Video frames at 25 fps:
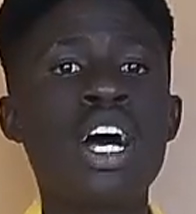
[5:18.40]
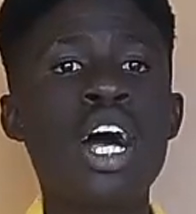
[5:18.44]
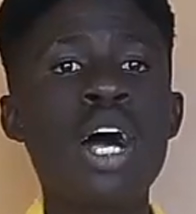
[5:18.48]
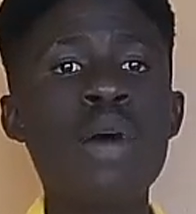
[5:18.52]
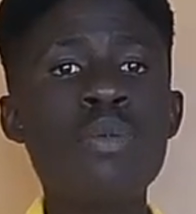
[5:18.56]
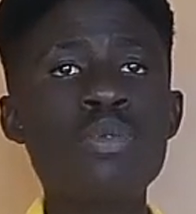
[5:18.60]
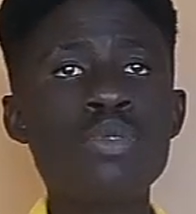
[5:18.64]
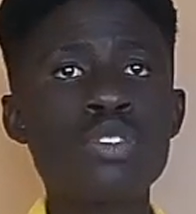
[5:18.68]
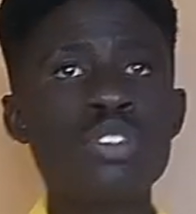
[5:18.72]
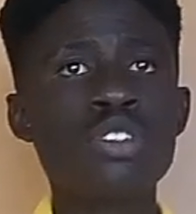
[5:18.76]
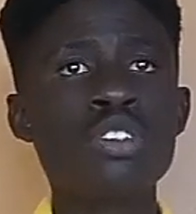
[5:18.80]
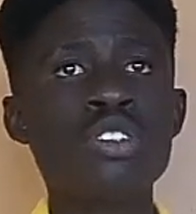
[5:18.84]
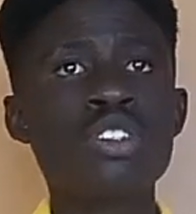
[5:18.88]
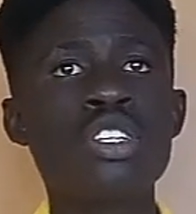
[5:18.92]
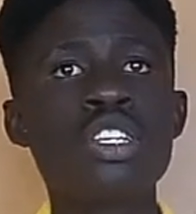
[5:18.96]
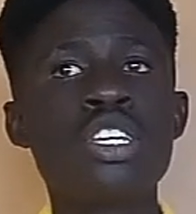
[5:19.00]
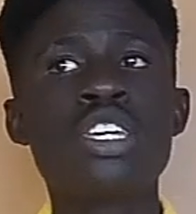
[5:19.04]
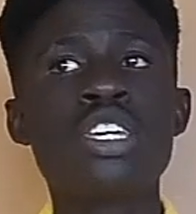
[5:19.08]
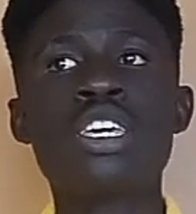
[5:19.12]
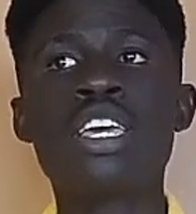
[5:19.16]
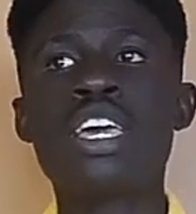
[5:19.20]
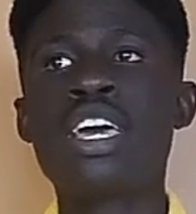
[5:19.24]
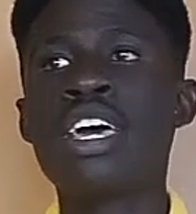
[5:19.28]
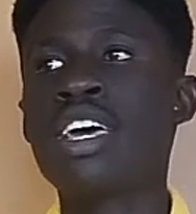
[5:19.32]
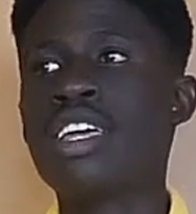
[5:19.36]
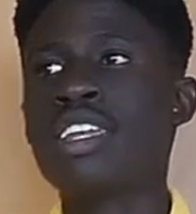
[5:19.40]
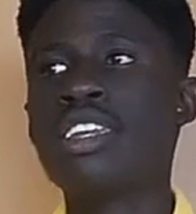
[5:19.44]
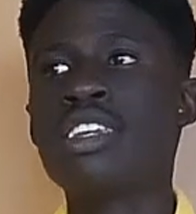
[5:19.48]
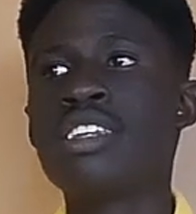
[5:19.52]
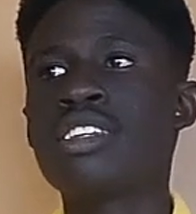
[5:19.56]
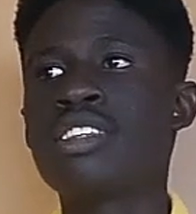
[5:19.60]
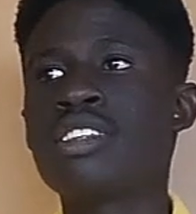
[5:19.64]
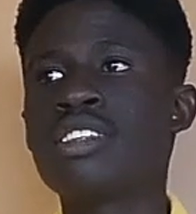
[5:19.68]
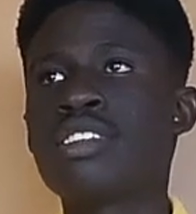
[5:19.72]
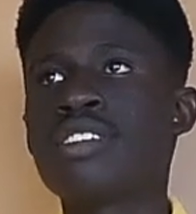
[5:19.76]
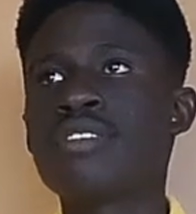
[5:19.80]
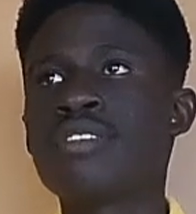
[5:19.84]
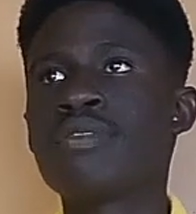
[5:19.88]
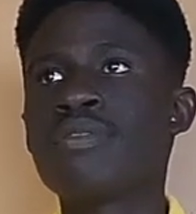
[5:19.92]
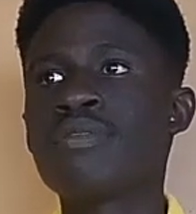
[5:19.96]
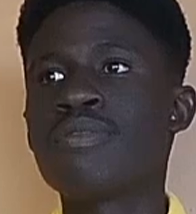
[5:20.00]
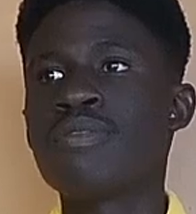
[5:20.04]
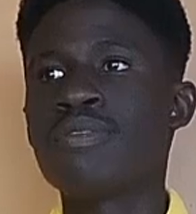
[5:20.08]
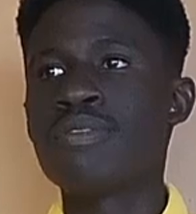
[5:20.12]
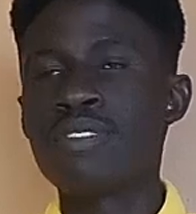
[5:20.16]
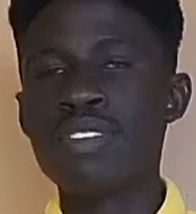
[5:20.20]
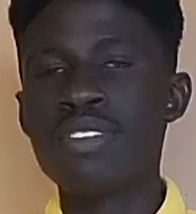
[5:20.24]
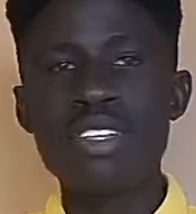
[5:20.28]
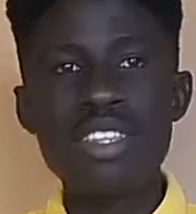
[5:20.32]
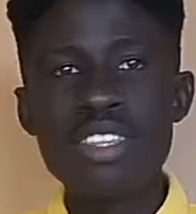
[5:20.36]
absolutely, and
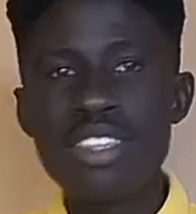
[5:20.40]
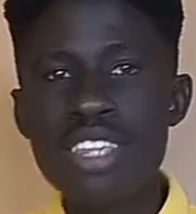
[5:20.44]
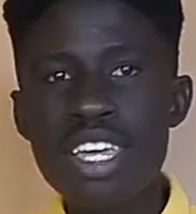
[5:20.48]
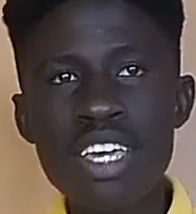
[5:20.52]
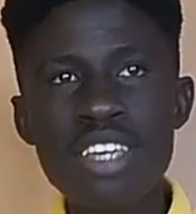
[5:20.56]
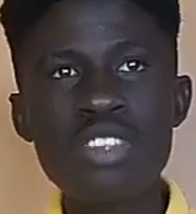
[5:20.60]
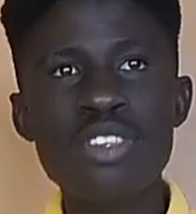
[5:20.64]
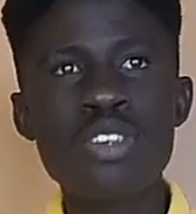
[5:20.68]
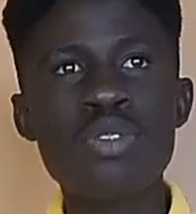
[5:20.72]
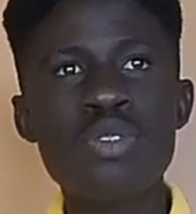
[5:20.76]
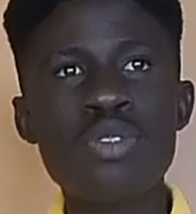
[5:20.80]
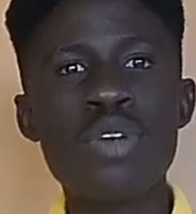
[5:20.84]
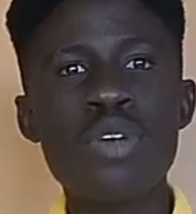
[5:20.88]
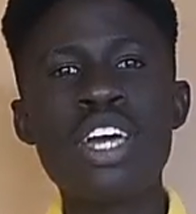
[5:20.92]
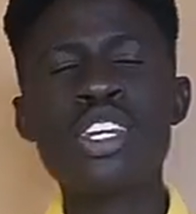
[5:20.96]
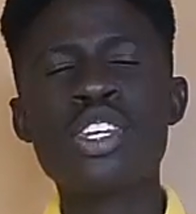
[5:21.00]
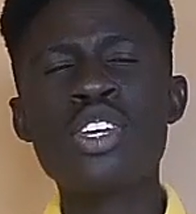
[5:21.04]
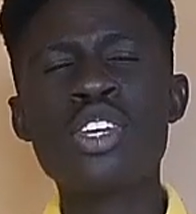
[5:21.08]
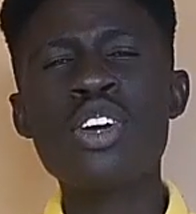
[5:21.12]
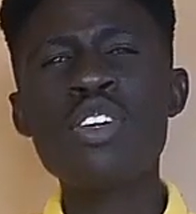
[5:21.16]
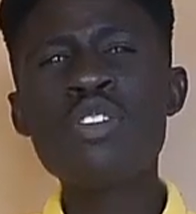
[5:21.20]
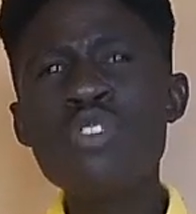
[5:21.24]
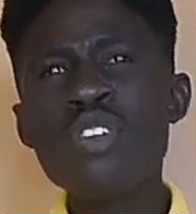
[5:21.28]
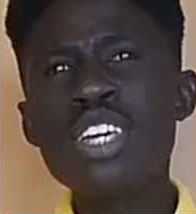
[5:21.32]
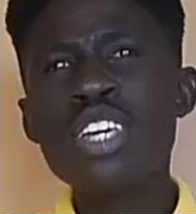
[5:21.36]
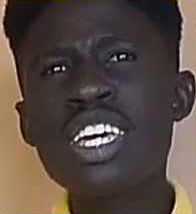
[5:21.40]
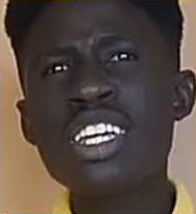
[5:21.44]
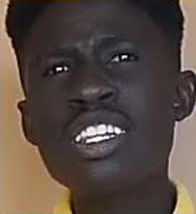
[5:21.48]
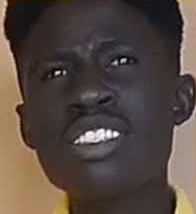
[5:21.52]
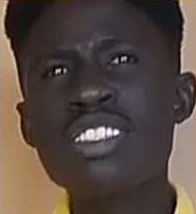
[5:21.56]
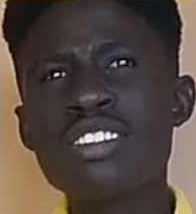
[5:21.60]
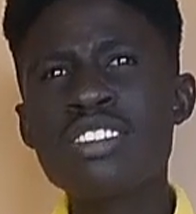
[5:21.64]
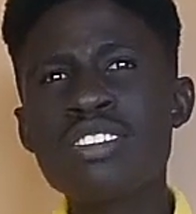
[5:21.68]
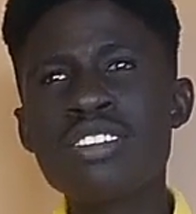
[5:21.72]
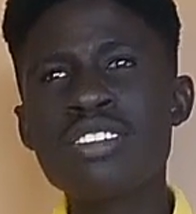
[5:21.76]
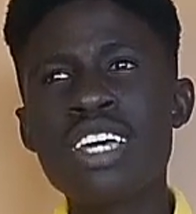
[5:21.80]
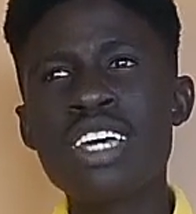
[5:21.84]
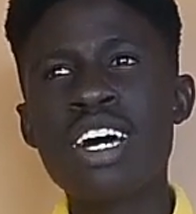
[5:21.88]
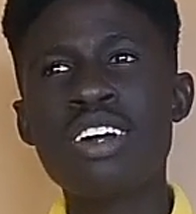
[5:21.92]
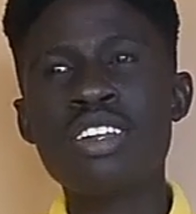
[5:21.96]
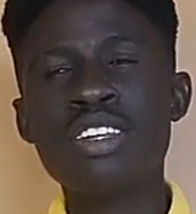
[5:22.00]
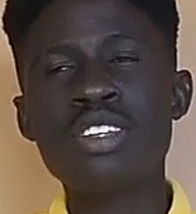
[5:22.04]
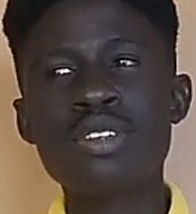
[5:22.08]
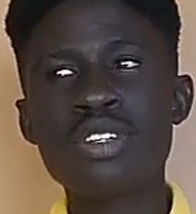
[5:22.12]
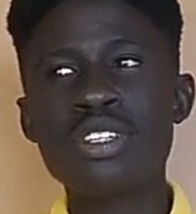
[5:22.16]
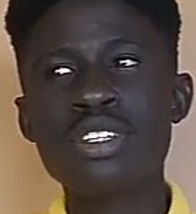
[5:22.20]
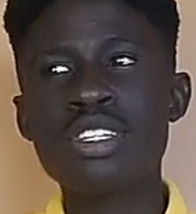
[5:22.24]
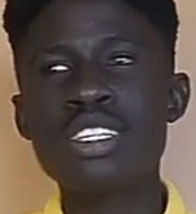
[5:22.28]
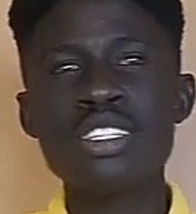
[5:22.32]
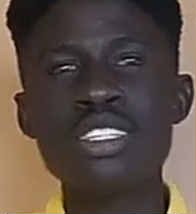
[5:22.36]
thank you. And don't forget to
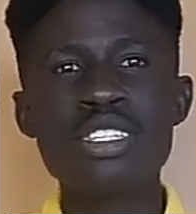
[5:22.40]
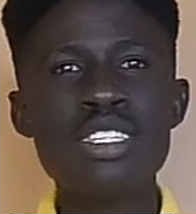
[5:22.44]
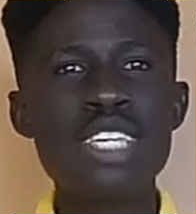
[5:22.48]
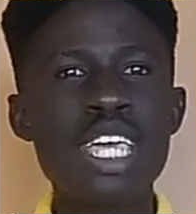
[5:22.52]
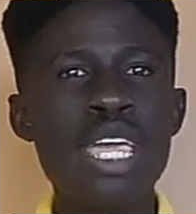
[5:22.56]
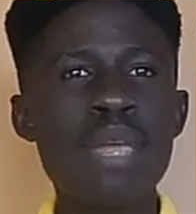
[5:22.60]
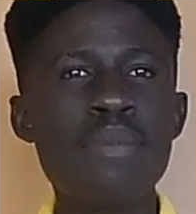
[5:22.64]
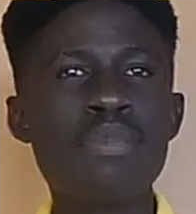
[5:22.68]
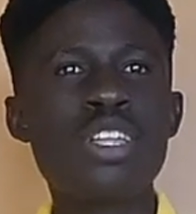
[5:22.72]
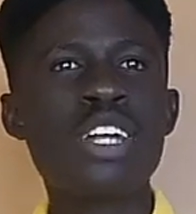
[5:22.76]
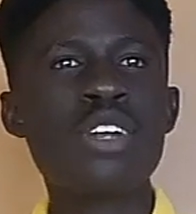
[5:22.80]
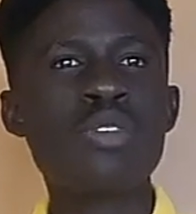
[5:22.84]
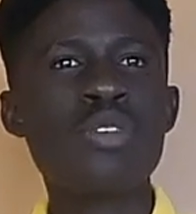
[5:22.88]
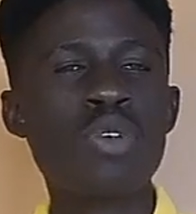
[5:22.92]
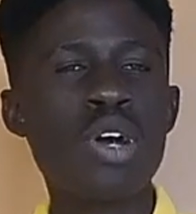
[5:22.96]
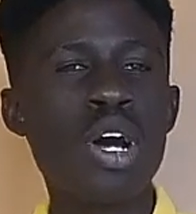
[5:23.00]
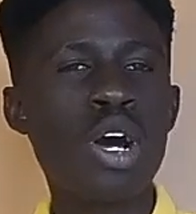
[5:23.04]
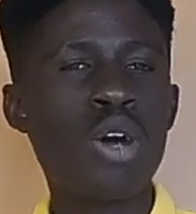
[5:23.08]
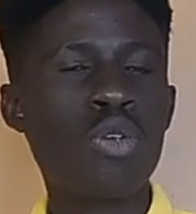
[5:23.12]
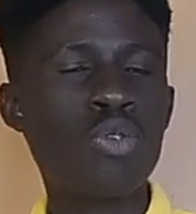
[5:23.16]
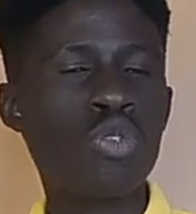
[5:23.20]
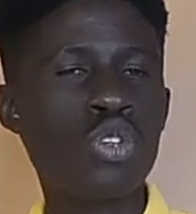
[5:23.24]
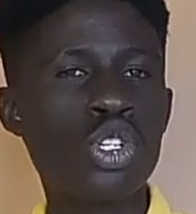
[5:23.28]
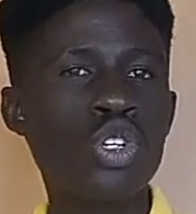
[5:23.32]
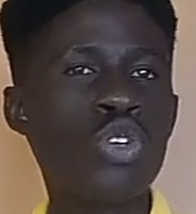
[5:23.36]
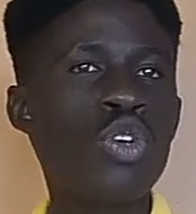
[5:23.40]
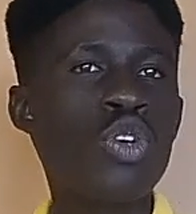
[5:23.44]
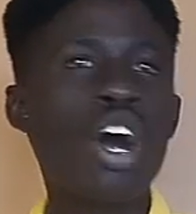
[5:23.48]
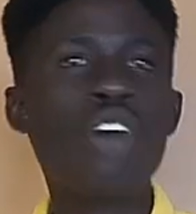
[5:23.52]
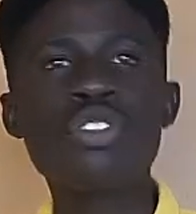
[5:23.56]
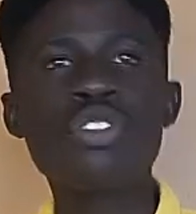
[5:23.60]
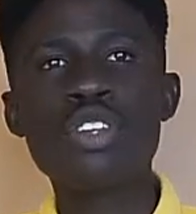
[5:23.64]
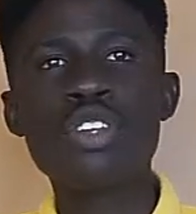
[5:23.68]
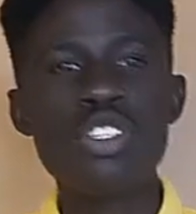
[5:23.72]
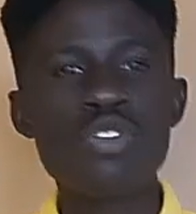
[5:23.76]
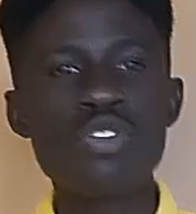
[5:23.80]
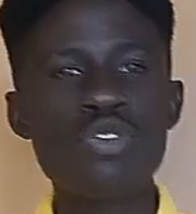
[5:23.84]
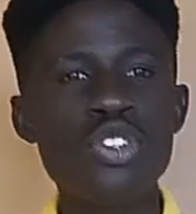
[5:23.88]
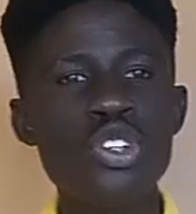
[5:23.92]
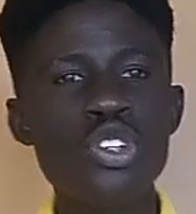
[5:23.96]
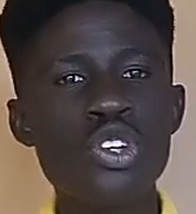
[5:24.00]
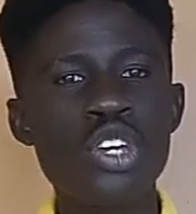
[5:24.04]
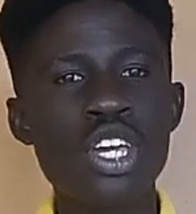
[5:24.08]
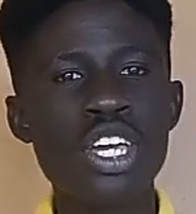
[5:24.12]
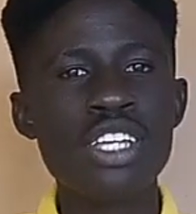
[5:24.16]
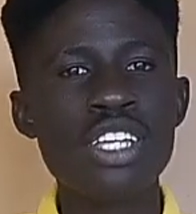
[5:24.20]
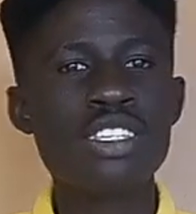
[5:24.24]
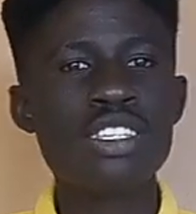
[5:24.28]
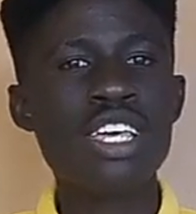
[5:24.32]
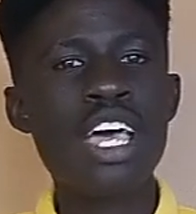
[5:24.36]
download this game that I'll show after this video
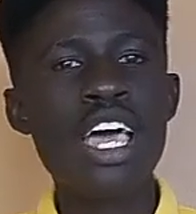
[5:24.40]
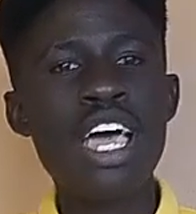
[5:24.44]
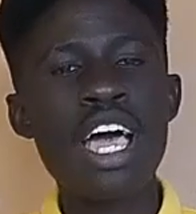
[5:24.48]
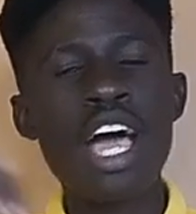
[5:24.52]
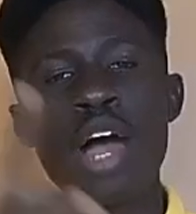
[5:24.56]
ends.